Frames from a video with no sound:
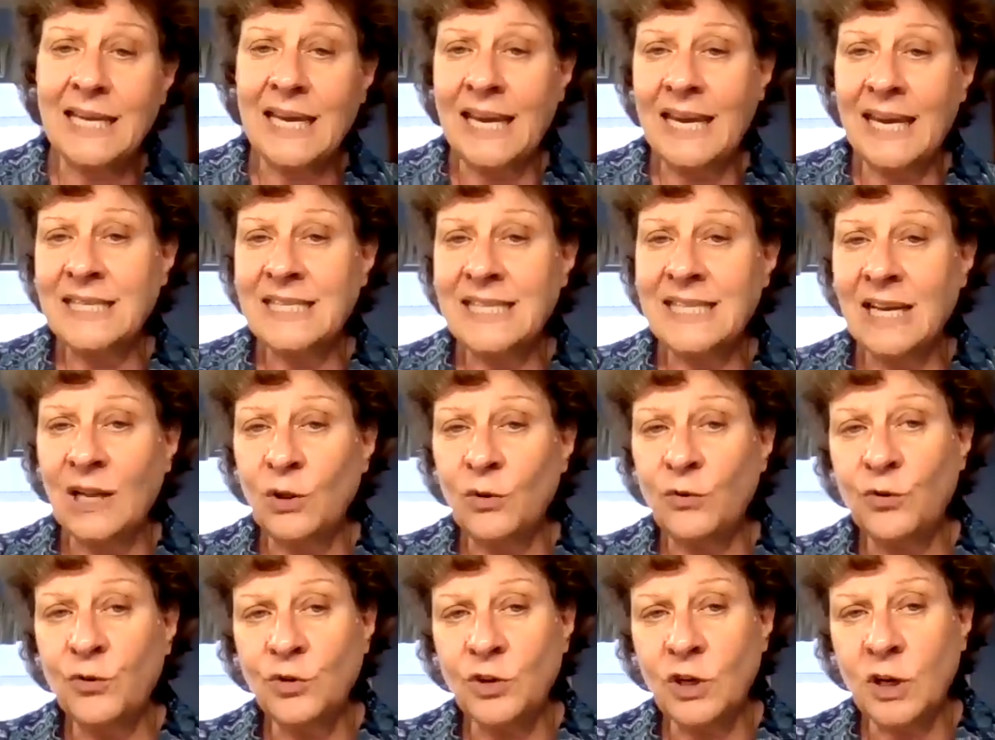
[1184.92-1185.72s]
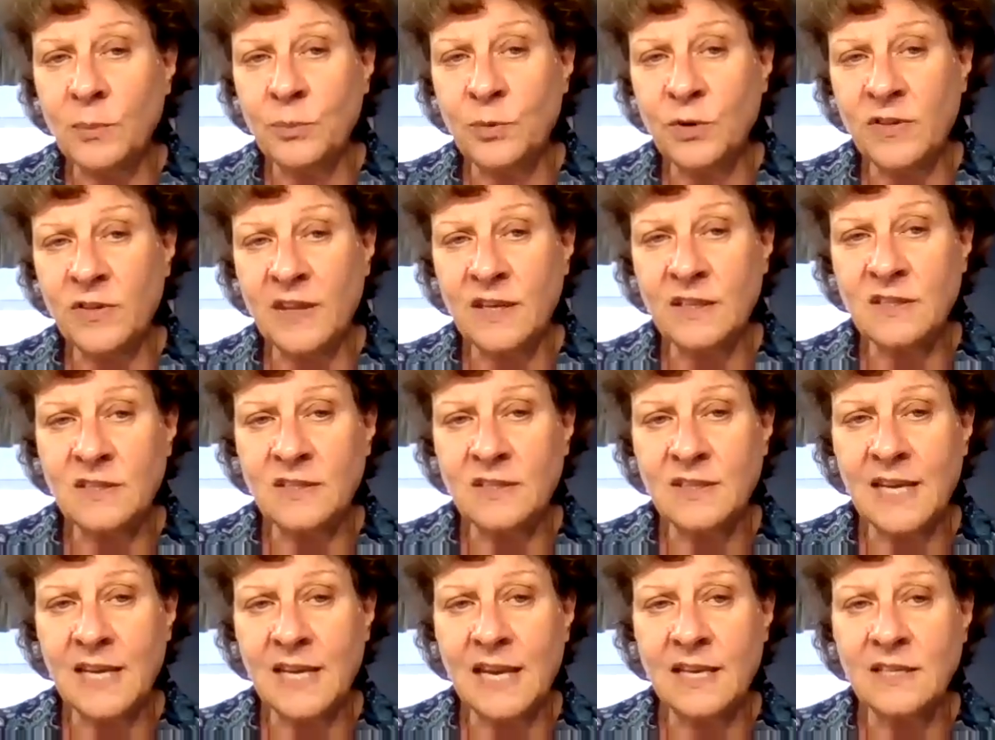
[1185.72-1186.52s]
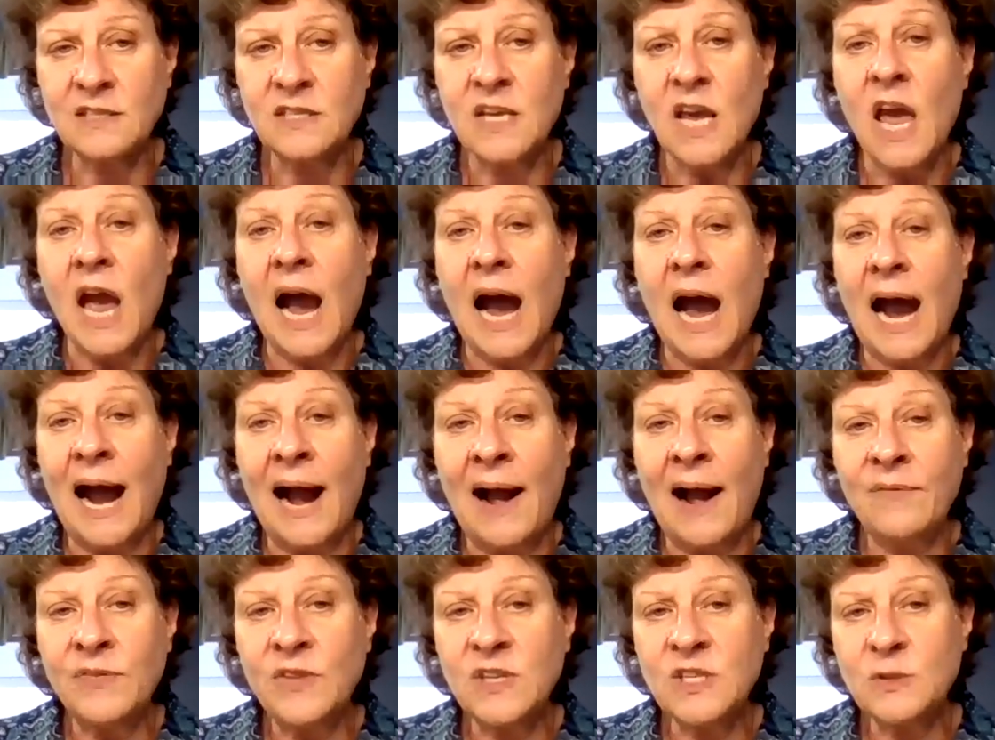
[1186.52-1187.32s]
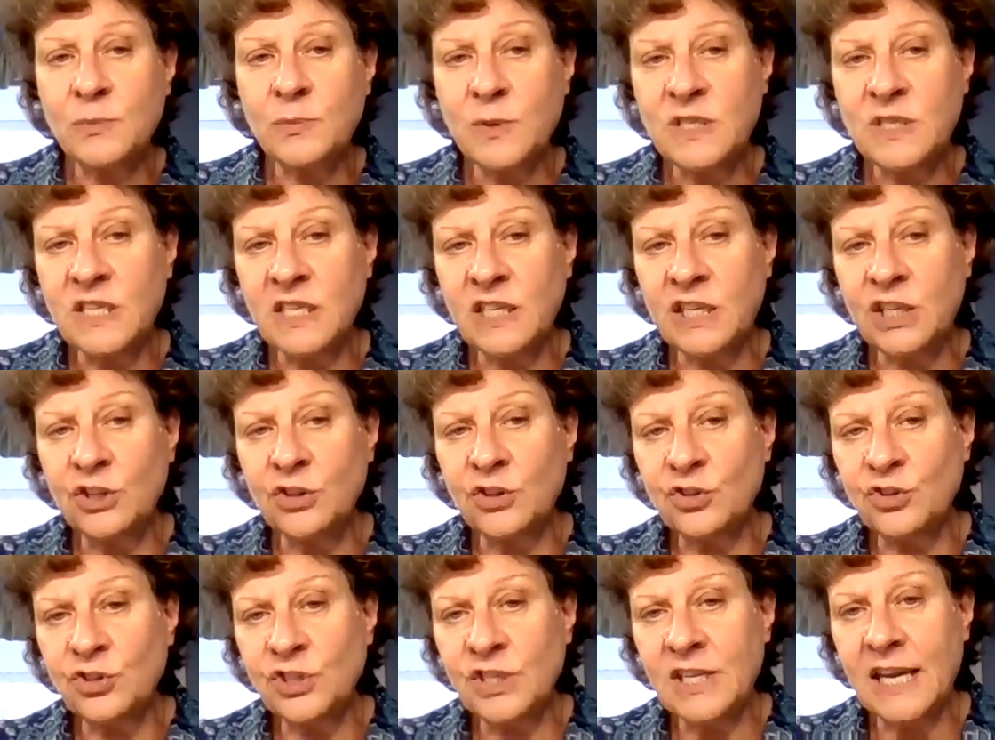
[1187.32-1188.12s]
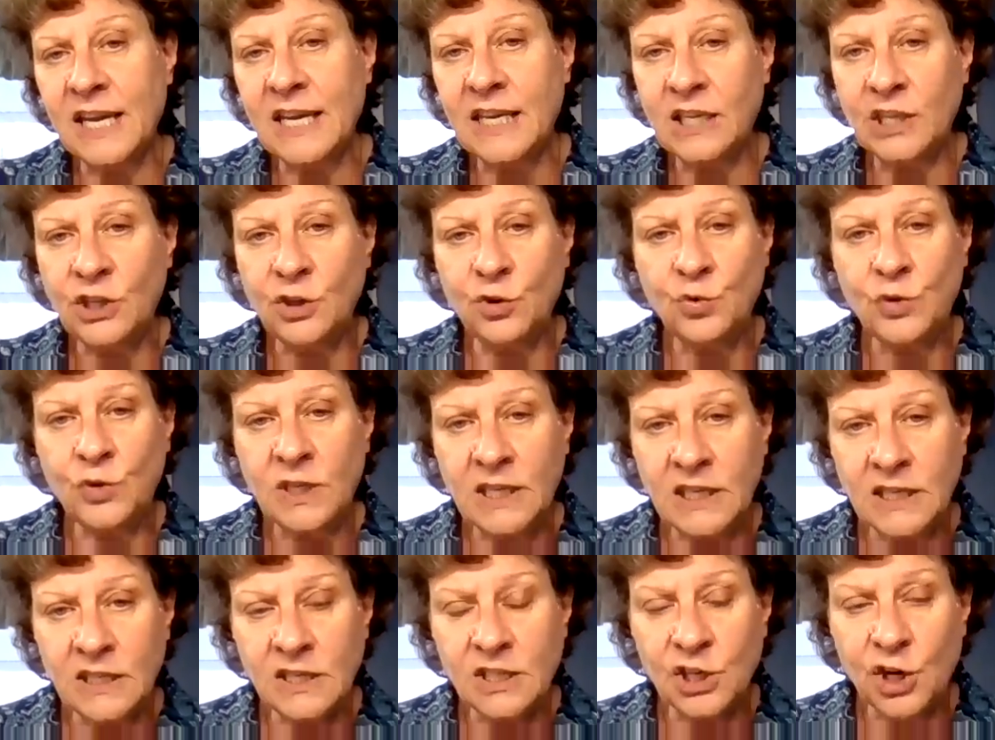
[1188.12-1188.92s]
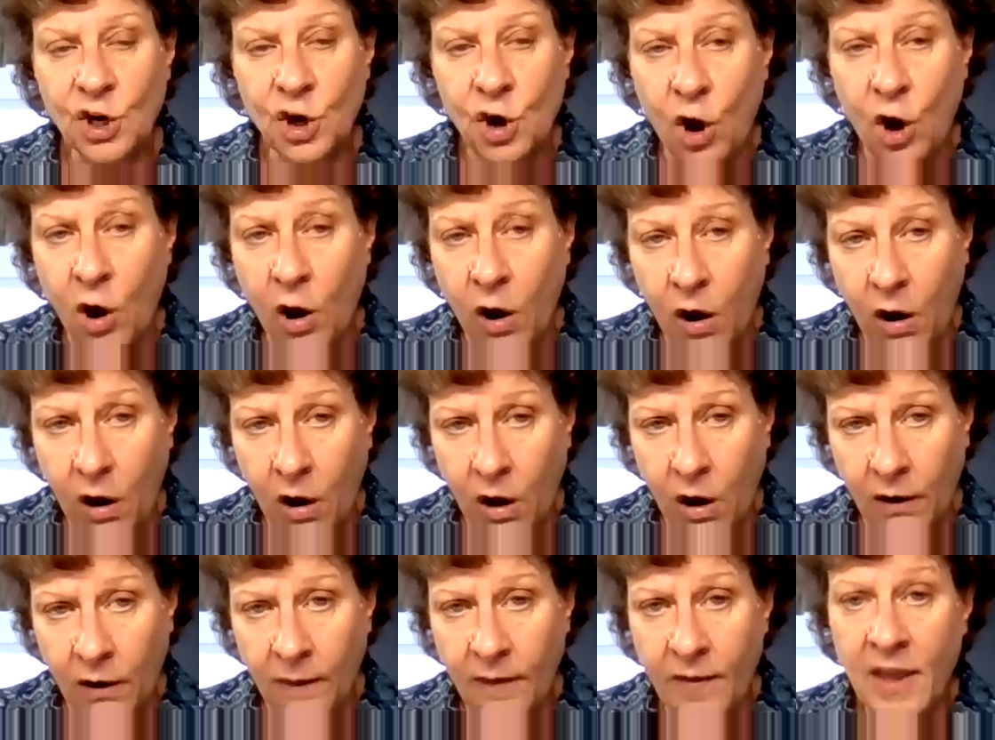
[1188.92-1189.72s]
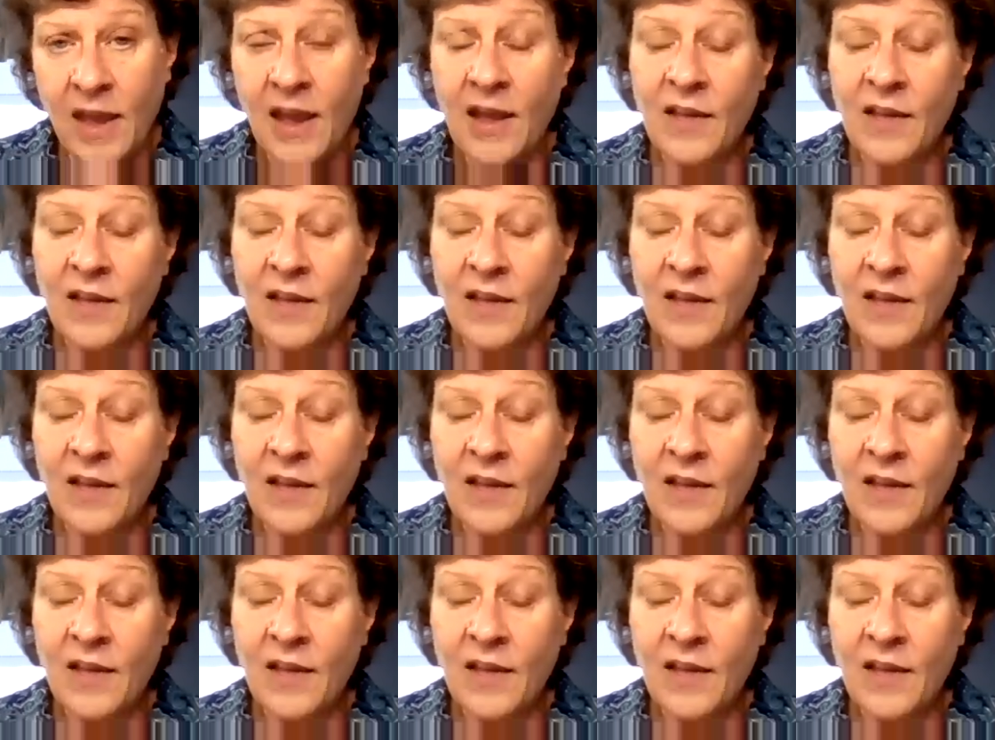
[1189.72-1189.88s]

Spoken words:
a telephone number that says, on this particular date, you need to call.